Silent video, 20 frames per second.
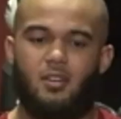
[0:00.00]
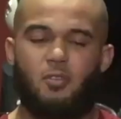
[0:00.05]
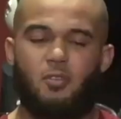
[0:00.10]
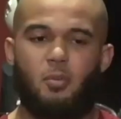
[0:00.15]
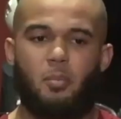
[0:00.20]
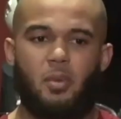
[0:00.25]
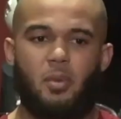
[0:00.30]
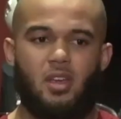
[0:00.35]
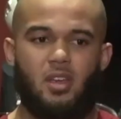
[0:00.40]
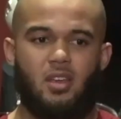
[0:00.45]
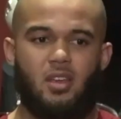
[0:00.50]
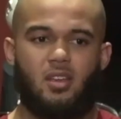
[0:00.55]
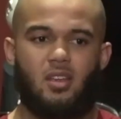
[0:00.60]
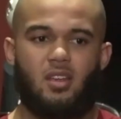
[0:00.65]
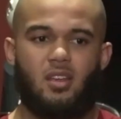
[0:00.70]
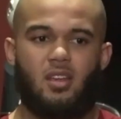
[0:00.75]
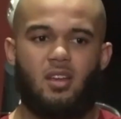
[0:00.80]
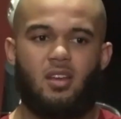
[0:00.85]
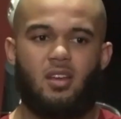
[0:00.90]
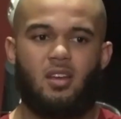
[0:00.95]
me,
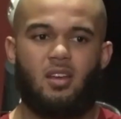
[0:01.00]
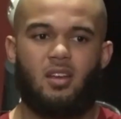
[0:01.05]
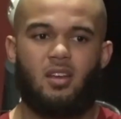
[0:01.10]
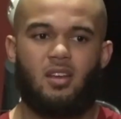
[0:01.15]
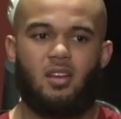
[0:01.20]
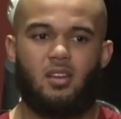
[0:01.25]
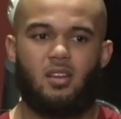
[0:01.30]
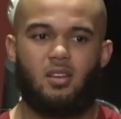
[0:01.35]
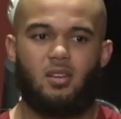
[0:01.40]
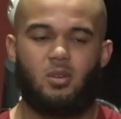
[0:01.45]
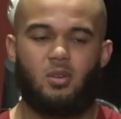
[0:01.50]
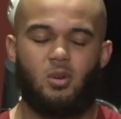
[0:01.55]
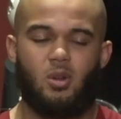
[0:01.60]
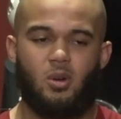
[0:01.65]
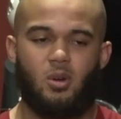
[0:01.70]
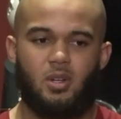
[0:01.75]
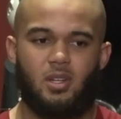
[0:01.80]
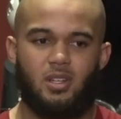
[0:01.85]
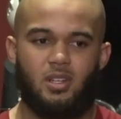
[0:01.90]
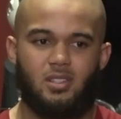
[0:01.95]
you
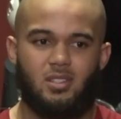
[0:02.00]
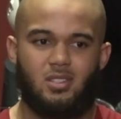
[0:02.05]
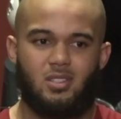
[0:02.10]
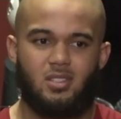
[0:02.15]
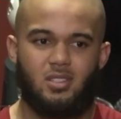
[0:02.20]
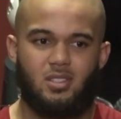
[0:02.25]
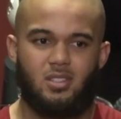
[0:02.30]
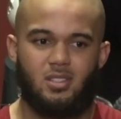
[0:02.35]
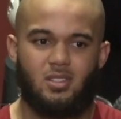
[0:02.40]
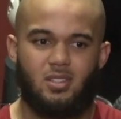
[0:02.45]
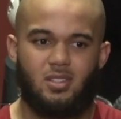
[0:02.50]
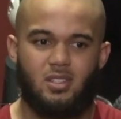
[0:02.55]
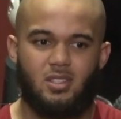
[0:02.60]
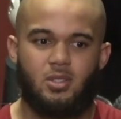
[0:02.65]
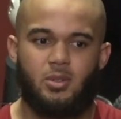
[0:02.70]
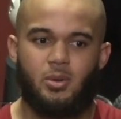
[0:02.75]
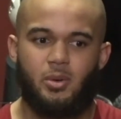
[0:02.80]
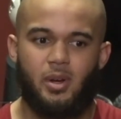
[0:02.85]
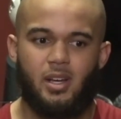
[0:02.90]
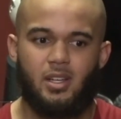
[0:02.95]
know, it's, it's
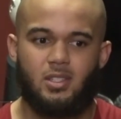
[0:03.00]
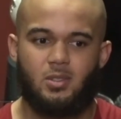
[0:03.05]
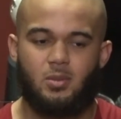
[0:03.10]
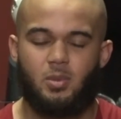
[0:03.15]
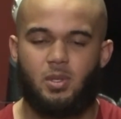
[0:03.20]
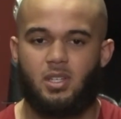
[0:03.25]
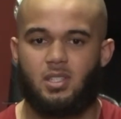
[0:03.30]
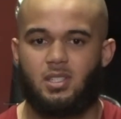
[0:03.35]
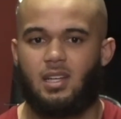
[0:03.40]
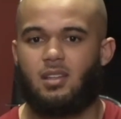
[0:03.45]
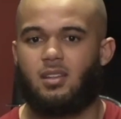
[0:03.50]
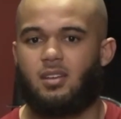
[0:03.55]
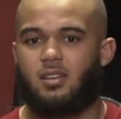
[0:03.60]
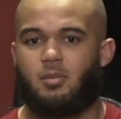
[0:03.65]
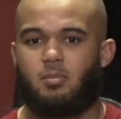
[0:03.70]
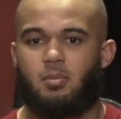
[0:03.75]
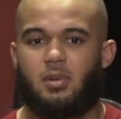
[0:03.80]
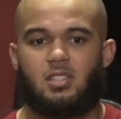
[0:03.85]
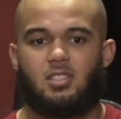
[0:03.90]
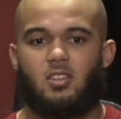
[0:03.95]
crazy because I look
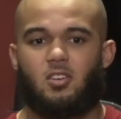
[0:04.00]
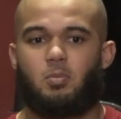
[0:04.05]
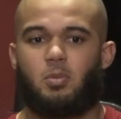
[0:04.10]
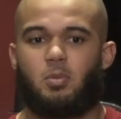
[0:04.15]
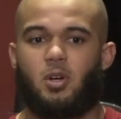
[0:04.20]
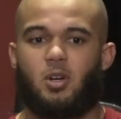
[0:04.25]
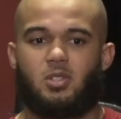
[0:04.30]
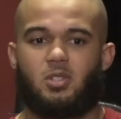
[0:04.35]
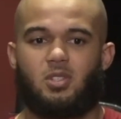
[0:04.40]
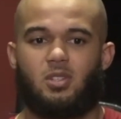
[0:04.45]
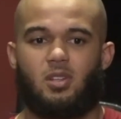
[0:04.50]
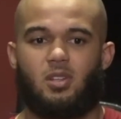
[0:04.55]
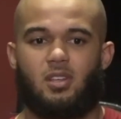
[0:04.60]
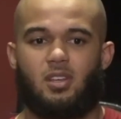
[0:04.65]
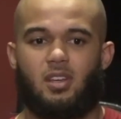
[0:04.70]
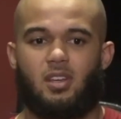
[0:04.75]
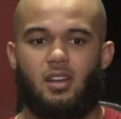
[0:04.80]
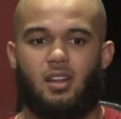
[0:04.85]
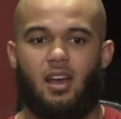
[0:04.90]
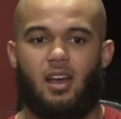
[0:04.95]
at myself personally,
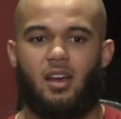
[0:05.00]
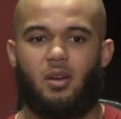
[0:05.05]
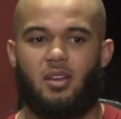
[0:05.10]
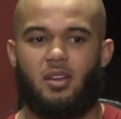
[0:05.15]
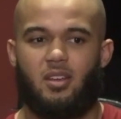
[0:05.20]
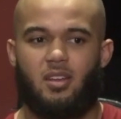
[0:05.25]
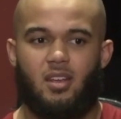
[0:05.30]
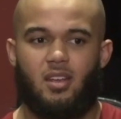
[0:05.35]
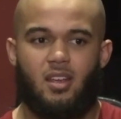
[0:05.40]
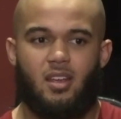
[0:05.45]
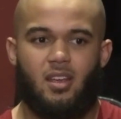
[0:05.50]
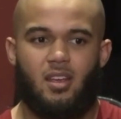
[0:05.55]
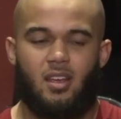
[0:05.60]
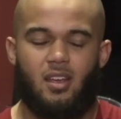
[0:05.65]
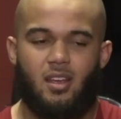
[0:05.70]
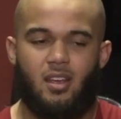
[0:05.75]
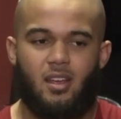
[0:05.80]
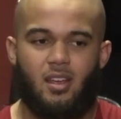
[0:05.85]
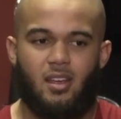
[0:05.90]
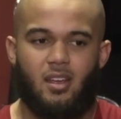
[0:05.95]
and I,
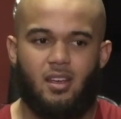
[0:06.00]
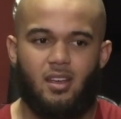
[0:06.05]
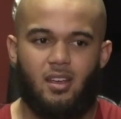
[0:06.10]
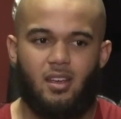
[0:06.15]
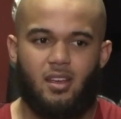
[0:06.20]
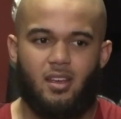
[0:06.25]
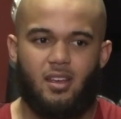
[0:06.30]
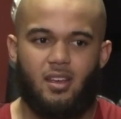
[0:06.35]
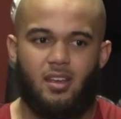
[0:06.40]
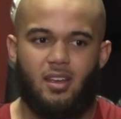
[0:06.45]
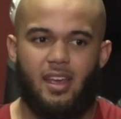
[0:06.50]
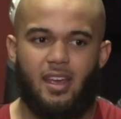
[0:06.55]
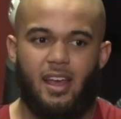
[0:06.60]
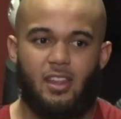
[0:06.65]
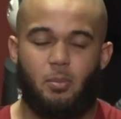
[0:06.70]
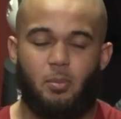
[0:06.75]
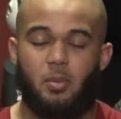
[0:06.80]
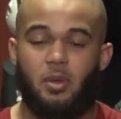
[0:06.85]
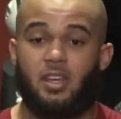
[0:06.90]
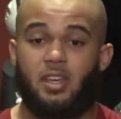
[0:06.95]

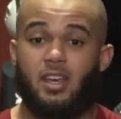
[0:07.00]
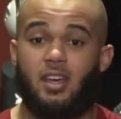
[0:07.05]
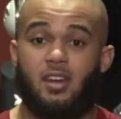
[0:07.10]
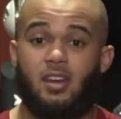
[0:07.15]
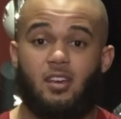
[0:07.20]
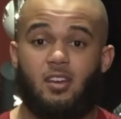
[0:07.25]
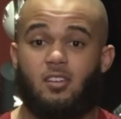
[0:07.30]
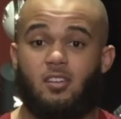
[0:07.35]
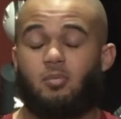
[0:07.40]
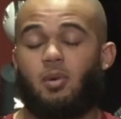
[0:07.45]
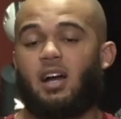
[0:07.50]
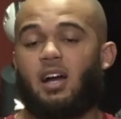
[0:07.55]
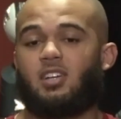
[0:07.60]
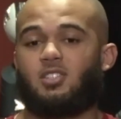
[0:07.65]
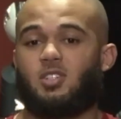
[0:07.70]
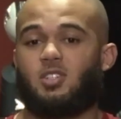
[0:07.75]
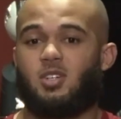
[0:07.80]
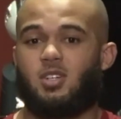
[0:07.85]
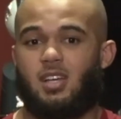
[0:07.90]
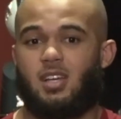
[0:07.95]
at the beginning of my
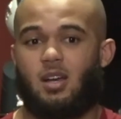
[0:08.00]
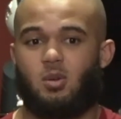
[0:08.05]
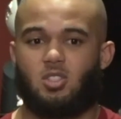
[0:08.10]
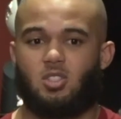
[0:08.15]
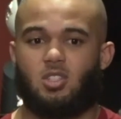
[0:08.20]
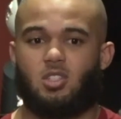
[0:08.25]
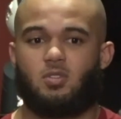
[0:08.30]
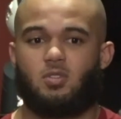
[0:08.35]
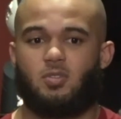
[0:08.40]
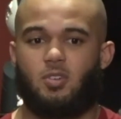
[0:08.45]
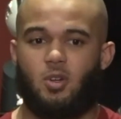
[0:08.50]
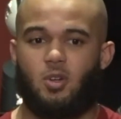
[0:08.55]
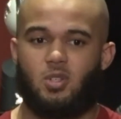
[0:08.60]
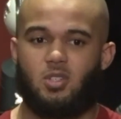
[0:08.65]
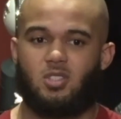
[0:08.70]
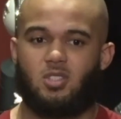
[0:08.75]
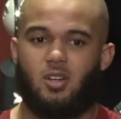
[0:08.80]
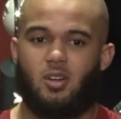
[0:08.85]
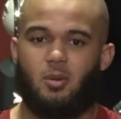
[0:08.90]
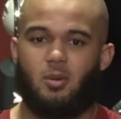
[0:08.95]
journey, I was just
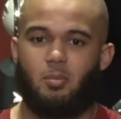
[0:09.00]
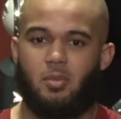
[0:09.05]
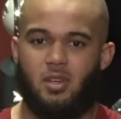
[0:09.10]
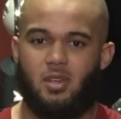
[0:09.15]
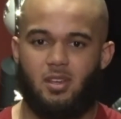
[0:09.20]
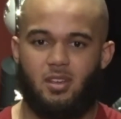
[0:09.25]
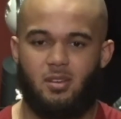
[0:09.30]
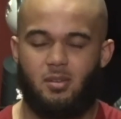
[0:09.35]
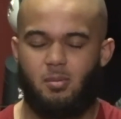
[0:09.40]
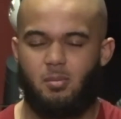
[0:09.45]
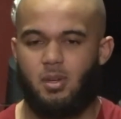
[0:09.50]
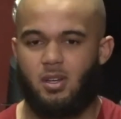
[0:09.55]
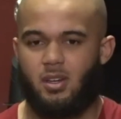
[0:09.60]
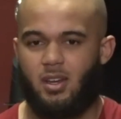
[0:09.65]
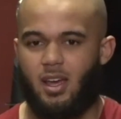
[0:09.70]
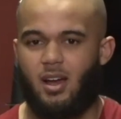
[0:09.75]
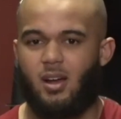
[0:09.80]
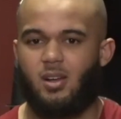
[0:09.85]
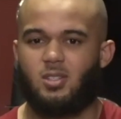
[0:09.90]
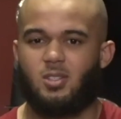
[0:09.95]
focused on me, but
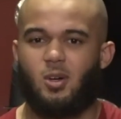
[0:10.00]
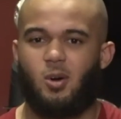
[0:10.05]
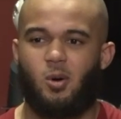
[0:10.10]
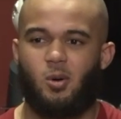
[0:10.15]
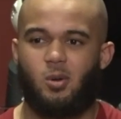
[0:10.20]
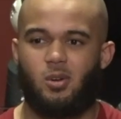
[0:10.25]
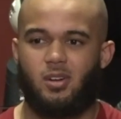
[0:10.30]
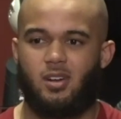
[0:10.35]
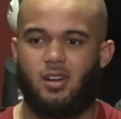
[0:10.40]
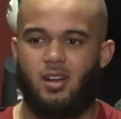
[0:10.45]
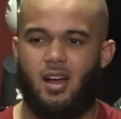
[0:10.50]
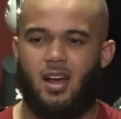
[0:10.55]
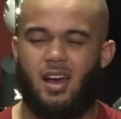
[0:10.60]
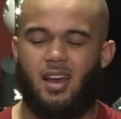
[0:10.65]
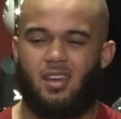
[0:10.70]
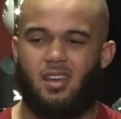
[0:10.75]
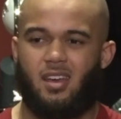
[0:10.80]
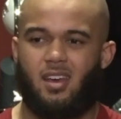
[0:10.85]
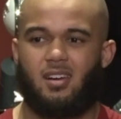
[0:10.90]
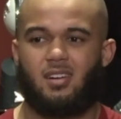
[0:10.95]
now as an older guy, I
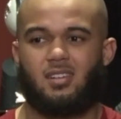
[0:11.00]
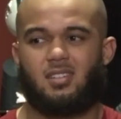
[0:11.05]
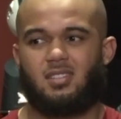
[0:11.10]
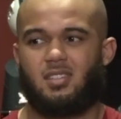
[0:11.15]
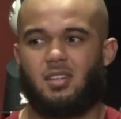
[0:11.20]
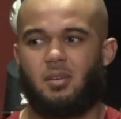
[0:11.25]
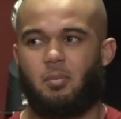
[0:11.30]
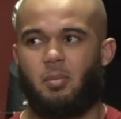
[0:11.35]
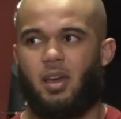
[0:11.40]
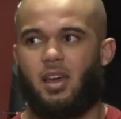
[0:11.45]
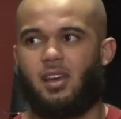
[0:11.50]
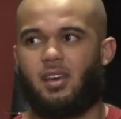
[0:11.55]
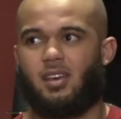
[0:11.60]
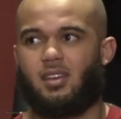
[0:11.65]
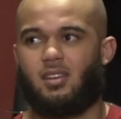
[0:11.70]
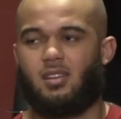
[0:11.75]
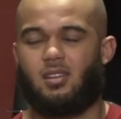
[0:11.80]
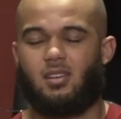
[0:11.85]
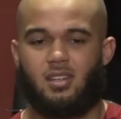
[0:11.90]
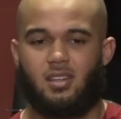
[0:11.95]
can kind of sit back
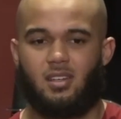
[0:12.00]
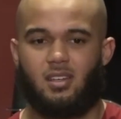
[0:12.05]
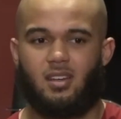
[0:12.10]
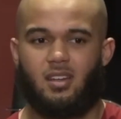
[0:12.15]
and look at